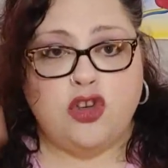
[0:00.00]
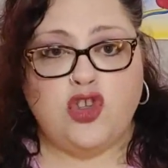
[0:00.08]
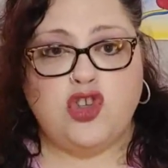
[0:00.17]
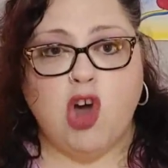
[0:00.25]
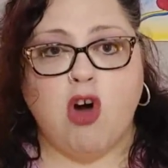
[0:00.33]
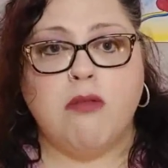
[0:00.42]

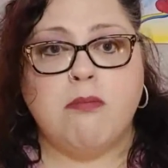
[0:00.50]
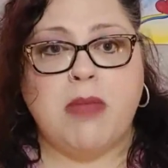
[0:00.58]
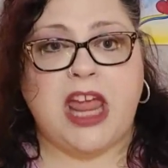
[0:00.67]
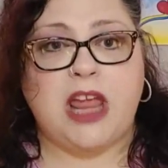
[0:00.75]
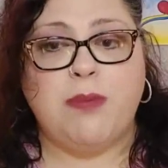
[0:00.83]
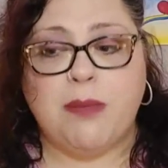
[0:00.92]
don't
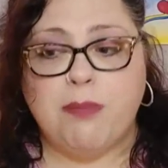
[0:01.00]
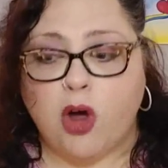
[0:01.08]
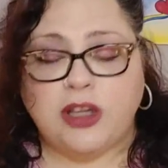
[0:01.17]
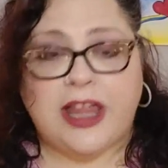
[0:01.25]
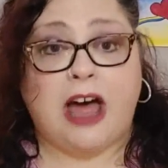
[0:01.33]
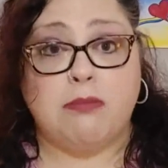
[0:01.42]
make me
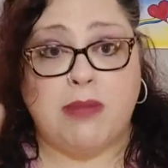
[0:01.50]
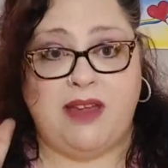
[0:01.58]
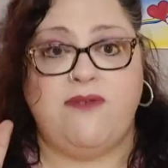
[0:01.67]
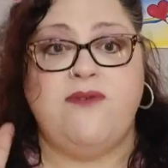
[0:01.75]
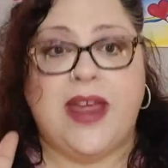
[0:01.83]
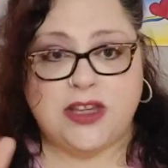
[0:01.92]
pull out my
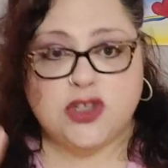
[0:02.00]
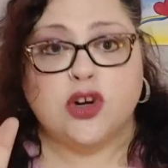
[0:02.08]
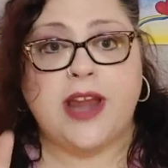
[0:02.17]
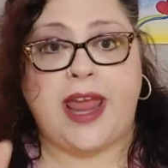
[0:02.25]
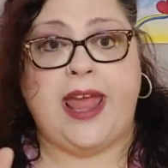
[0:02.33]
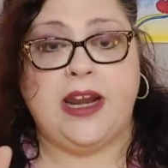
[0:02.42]
phaser
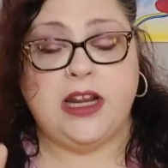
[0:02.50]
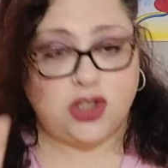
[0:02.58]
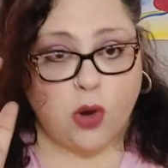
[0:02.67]
cannons,